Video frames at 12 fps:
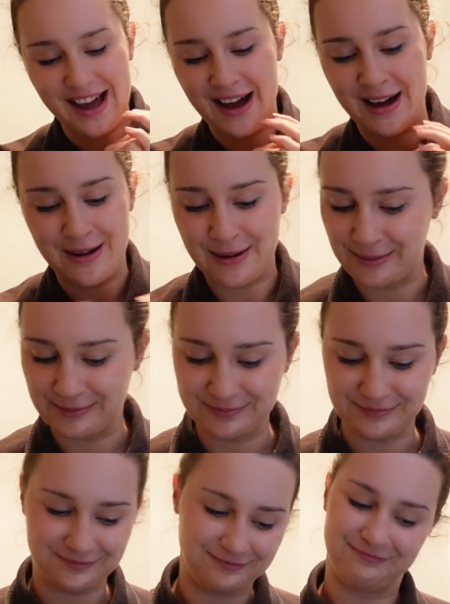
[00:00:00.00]
I
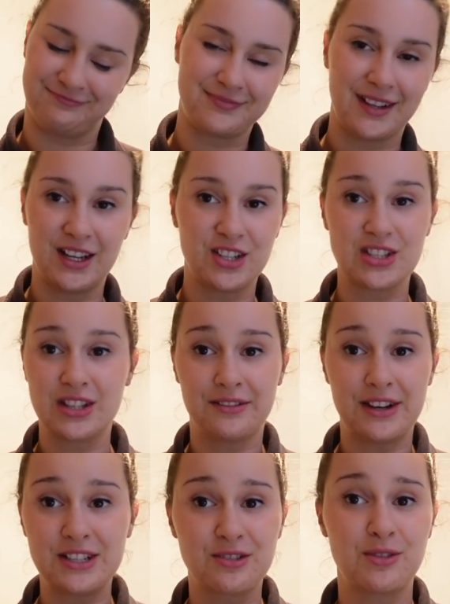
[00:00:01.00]
just love
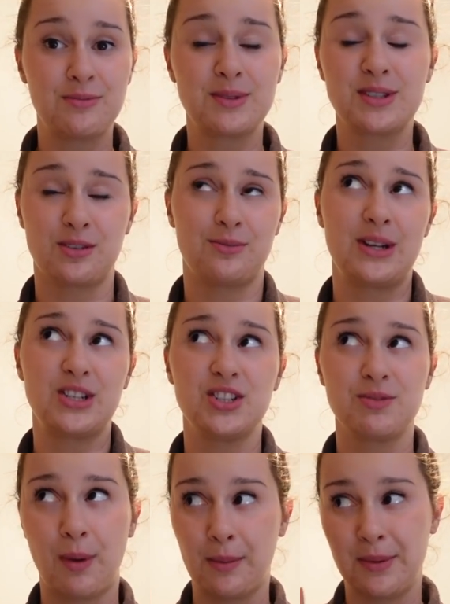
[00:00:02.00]
ice cream so much.
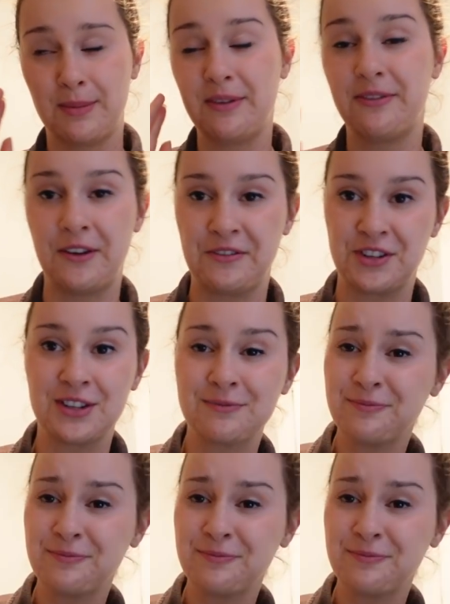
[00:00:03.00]
It's probably my favorite